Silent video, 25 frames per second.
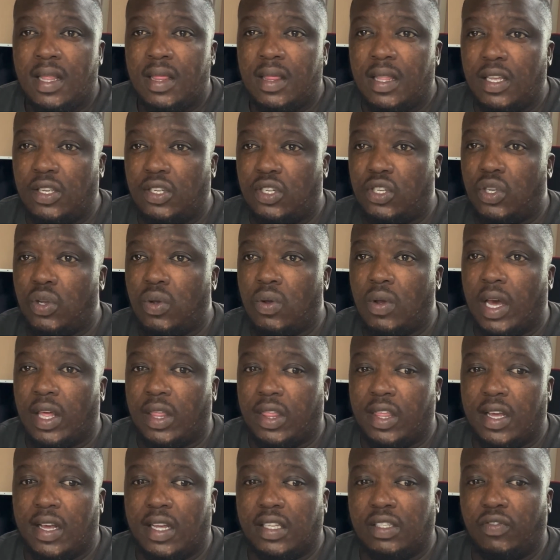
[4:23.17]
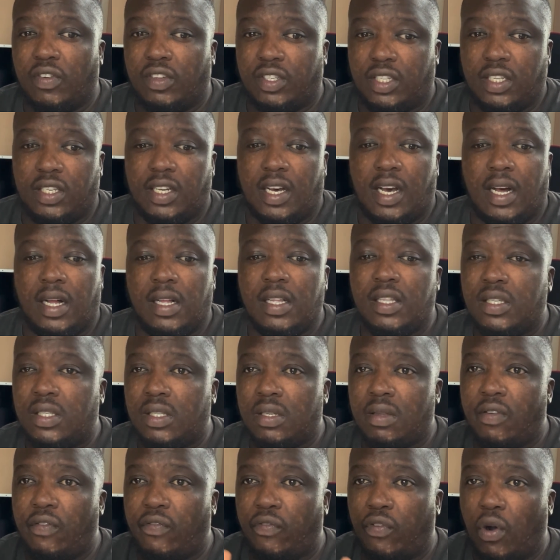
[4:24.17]
This shoe, I think, is versatile. It's
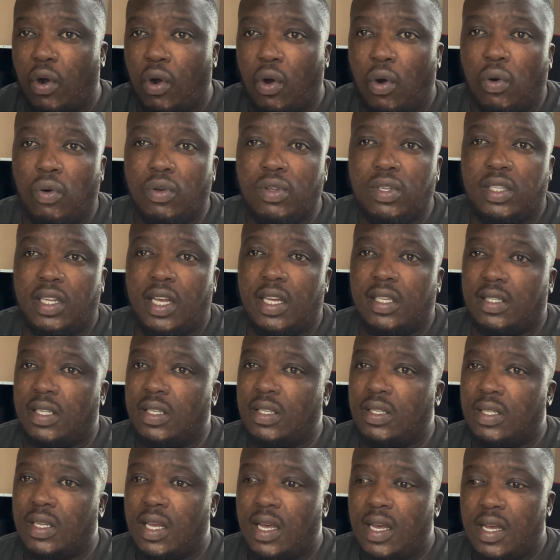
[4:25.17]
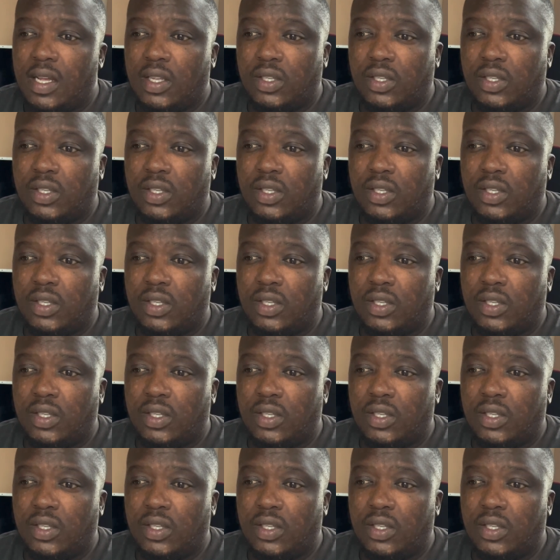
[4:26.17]
for all seasons.